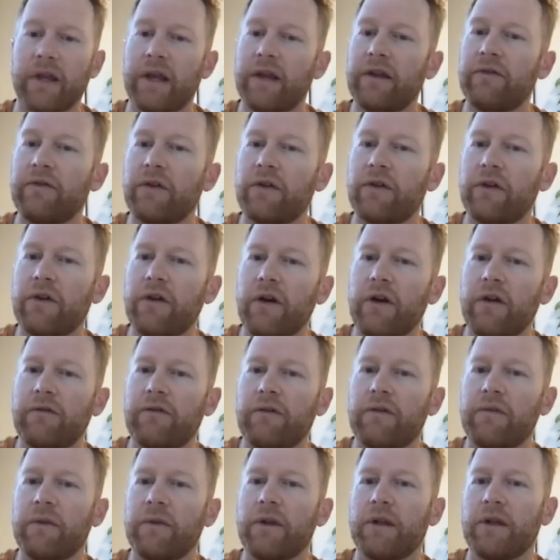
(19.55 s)
And if you're
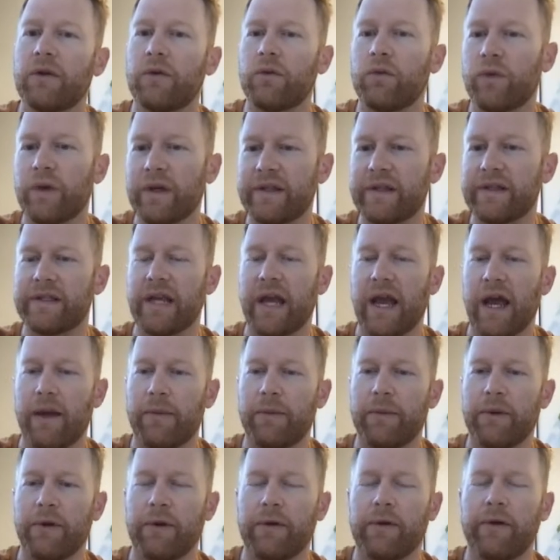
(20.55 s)
not familiar with
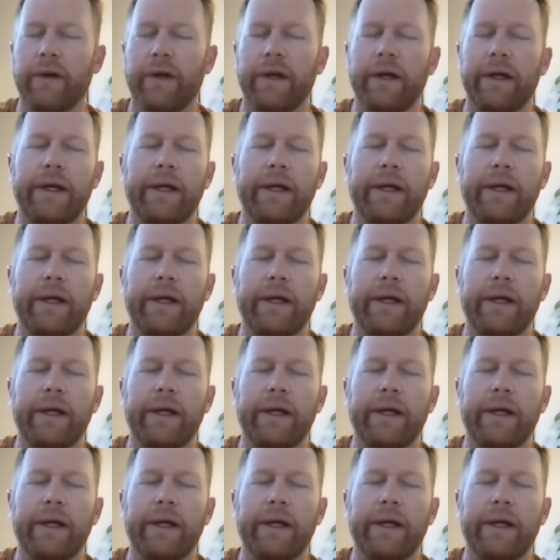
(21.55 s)
Zapier,